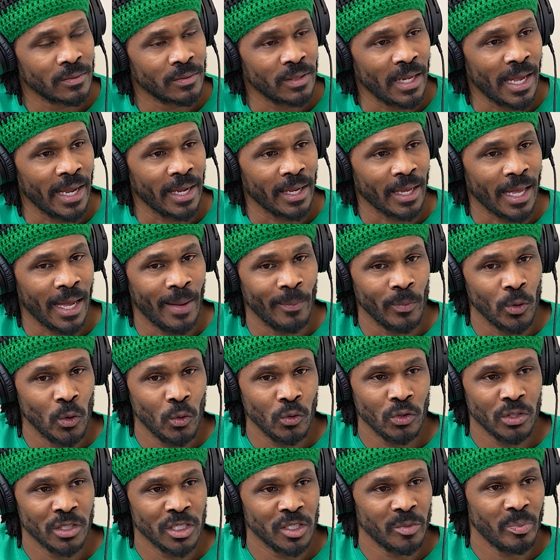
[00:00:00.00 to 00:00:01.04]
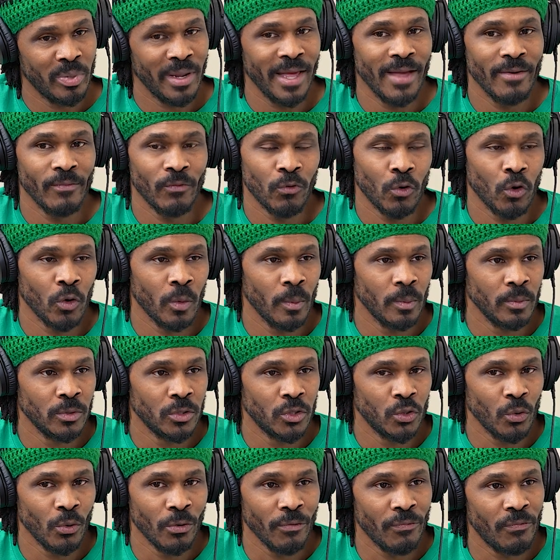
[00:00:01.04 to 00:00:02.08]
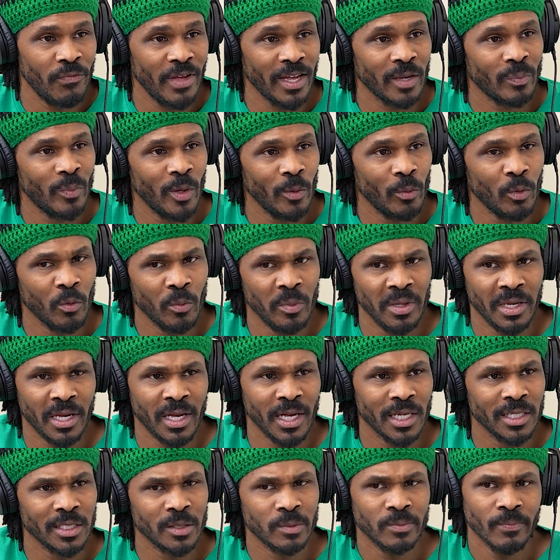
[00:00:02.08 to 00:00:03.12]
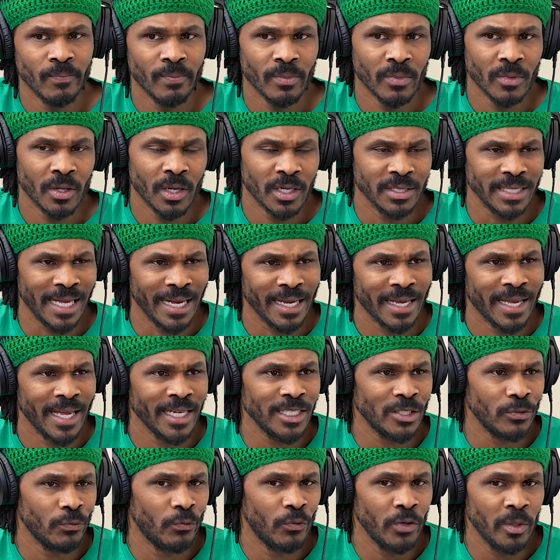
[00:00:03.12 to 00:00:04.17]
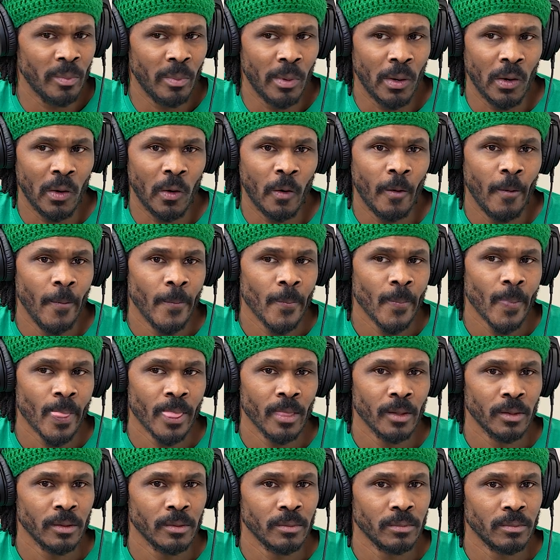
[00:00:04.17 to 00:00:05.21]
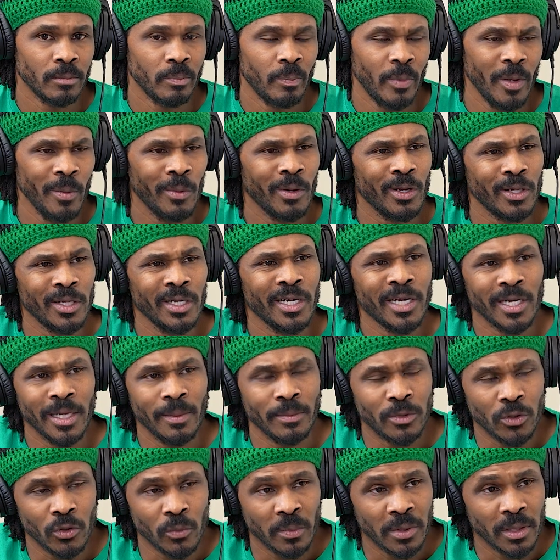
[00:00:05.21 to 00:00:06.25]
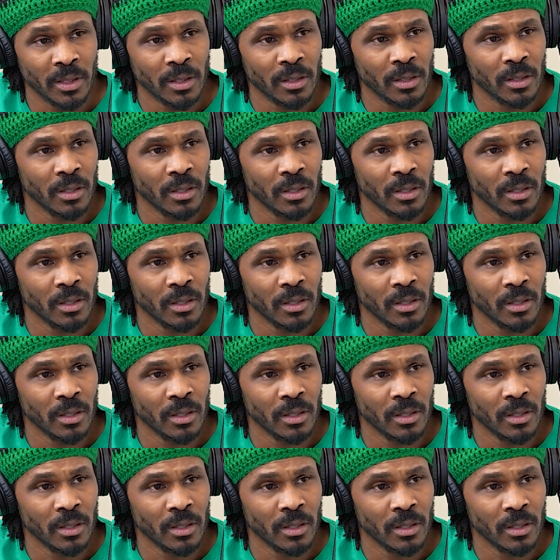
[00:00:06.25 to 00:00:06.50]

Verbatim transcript: Like I'm using this platform to affect people because because I can catch a football, people are looking up to me.